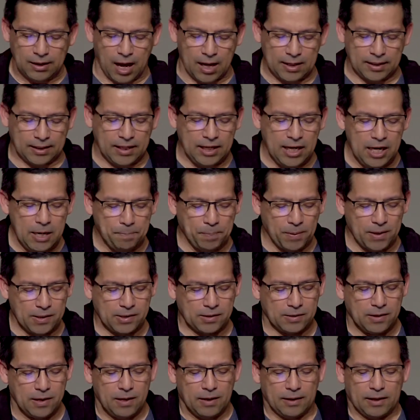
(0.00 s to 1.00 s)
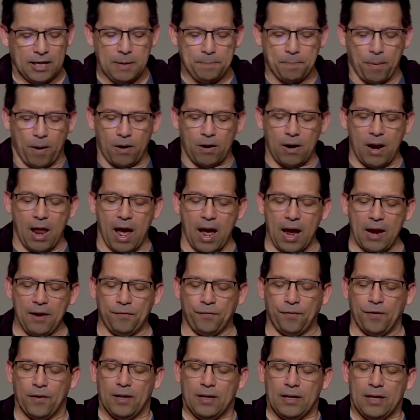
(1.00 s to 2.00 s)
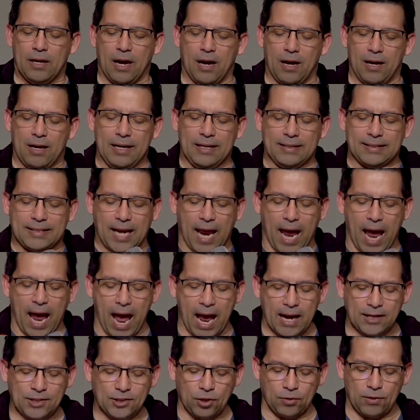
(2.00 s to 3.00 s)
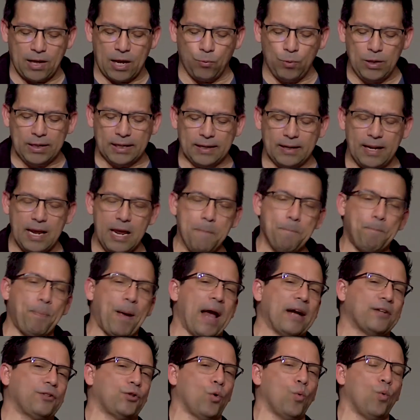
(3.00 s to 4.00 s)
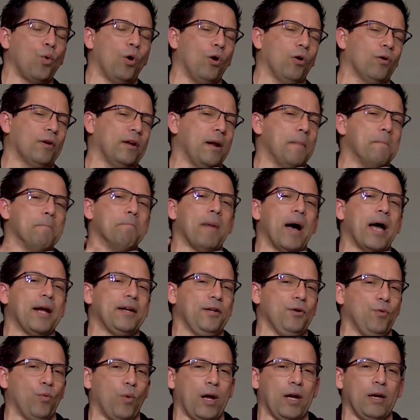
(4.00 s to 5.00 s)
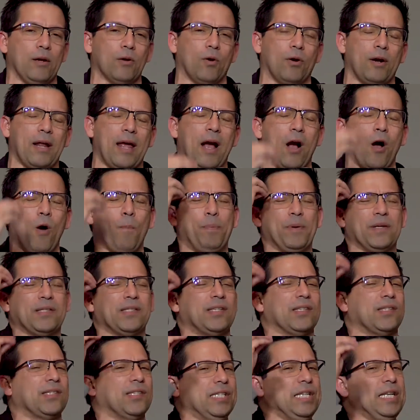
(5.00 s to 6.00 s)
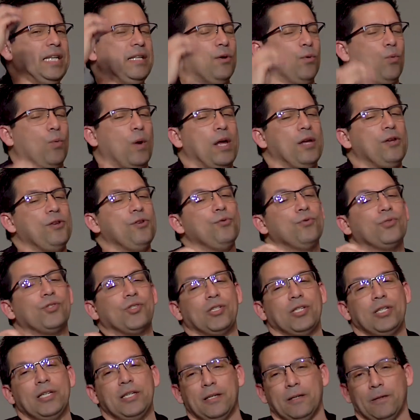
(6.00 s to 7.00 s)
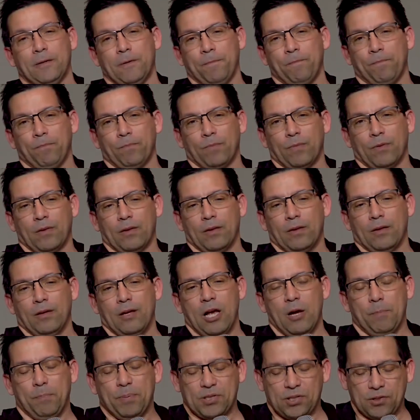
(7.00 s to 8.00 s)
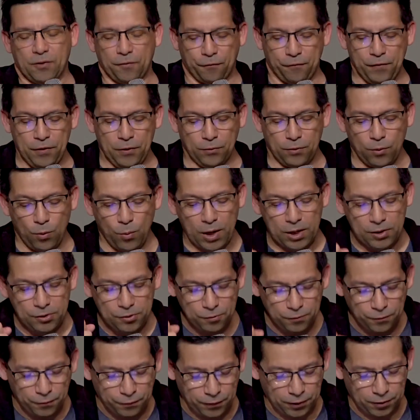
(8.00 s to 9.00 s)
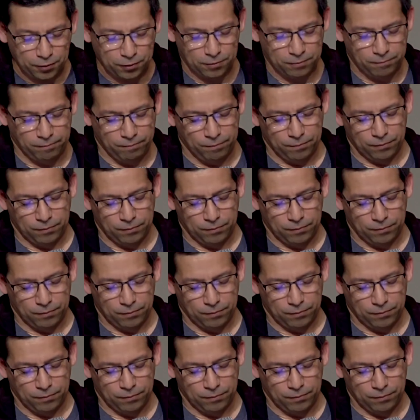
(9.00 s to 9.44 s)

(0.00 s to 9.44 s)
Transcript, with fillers: God, keep us, keep our life uh, intact so that we can impact the world in a mighty way. Lord, help us to see the way you see. Help us to feel the way you feel.